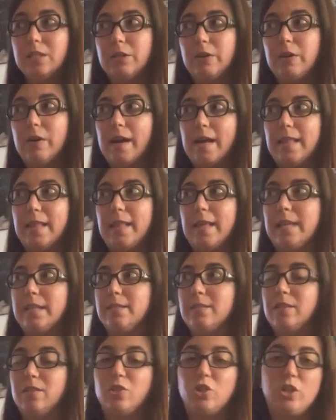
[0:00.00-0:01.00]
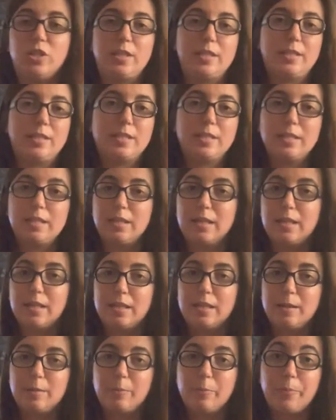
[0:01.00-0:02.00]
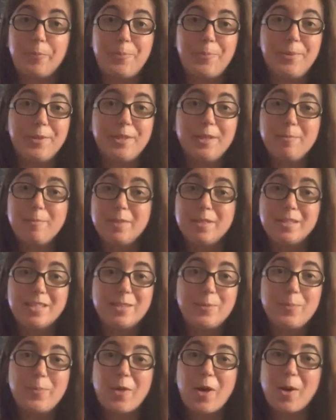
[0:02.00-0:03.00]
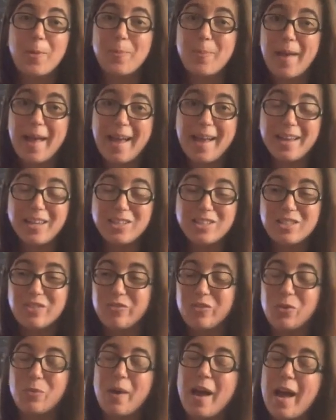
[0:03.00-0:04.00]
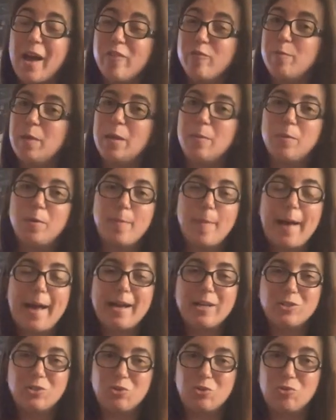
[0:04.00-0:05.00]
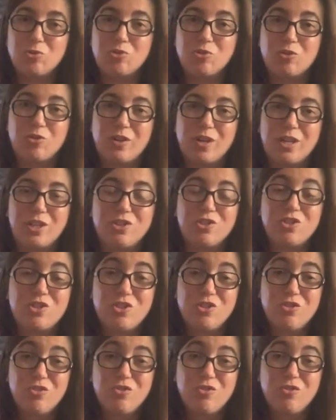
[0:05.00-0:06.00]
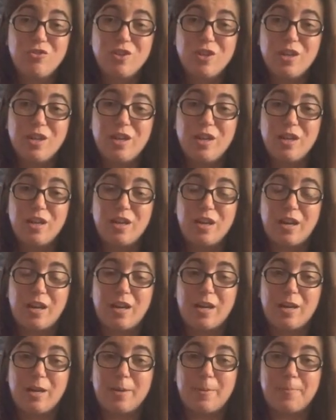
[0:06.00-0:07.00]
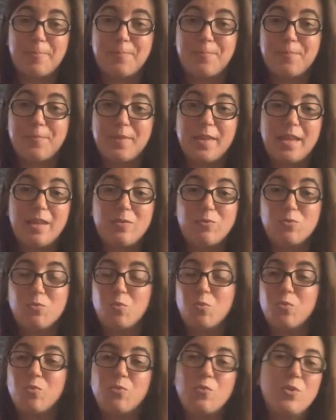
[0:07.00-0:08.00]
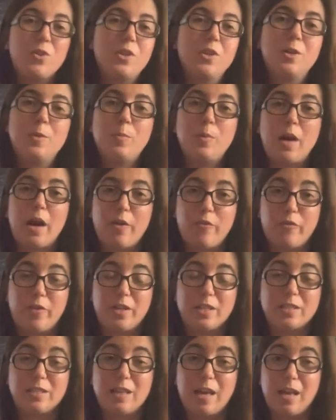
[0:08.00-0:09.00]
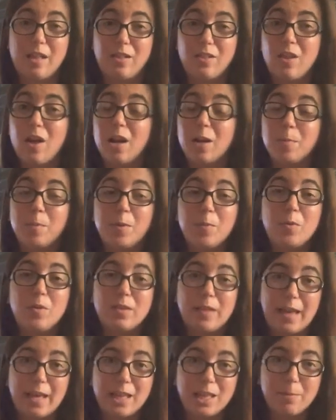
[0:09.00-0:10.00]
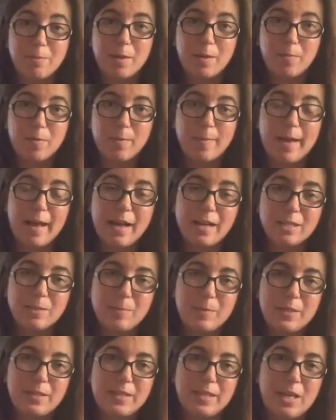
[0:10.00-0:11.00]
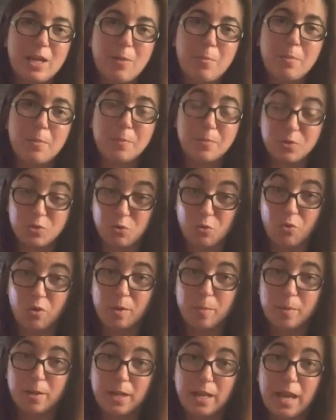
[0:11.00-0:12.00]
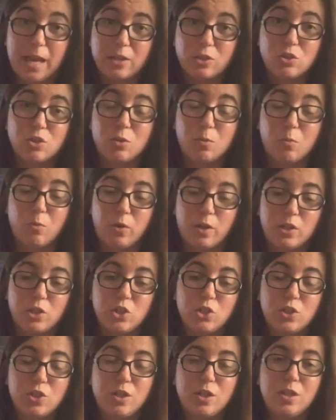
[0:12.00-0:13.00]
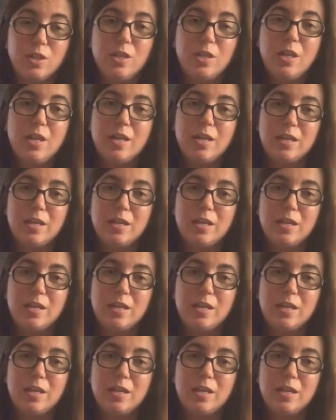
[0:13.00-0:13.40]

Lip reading: So I like to just put them in Ziploc bags. If you have paper bags, those are great too. It's your preference. A lot of people like the paper bags because they help absorb any extra moisture.